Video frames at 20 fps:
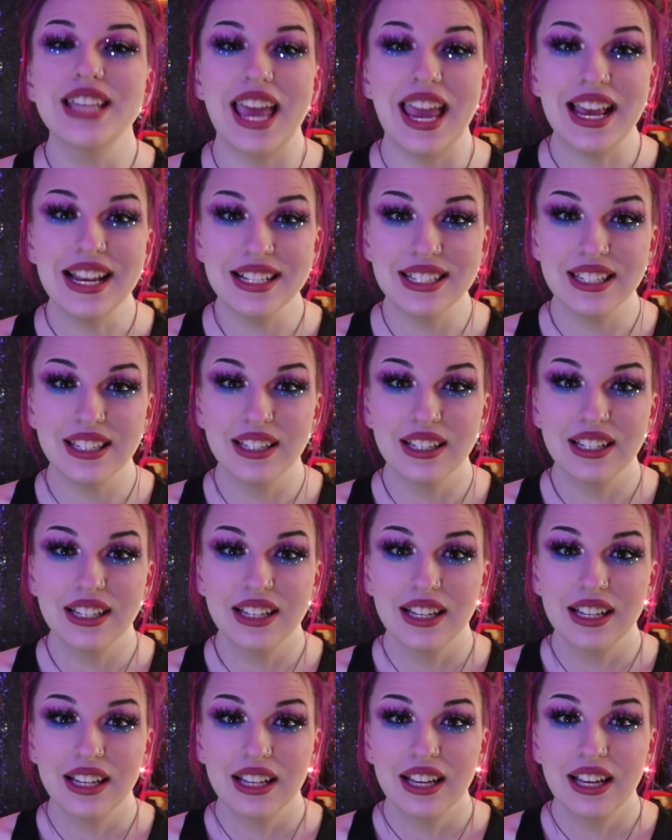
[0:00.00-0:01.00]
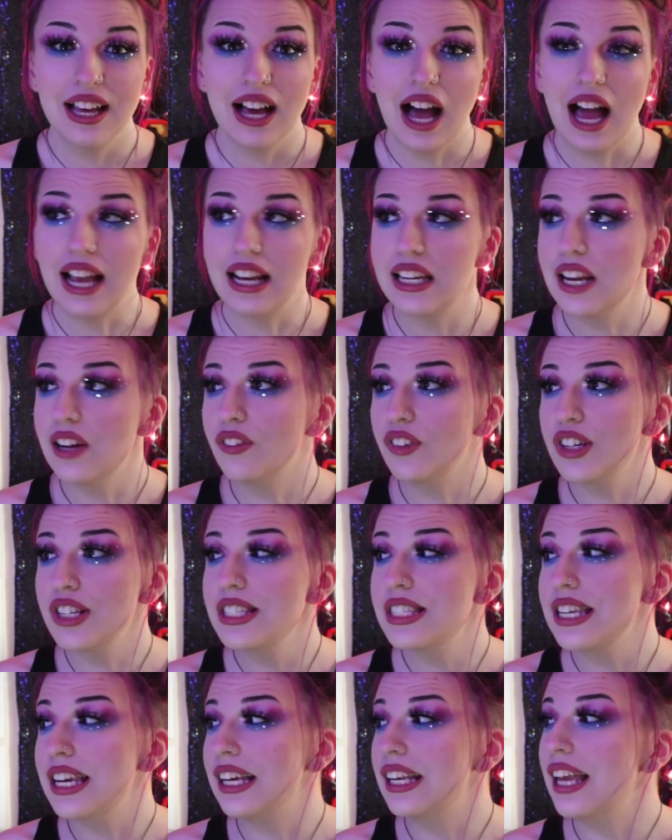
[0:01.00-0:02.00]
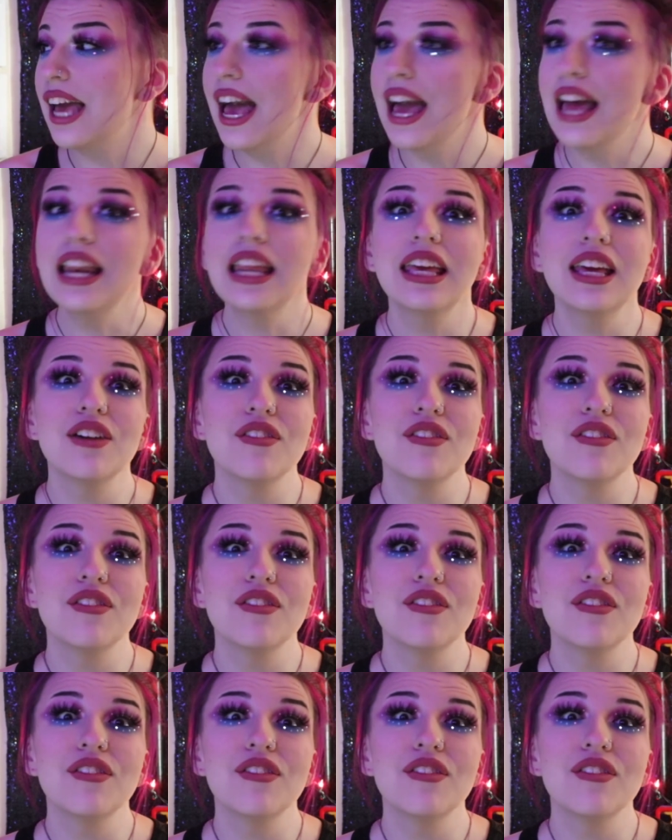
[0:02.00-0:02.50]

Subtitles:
8. I'd never seen any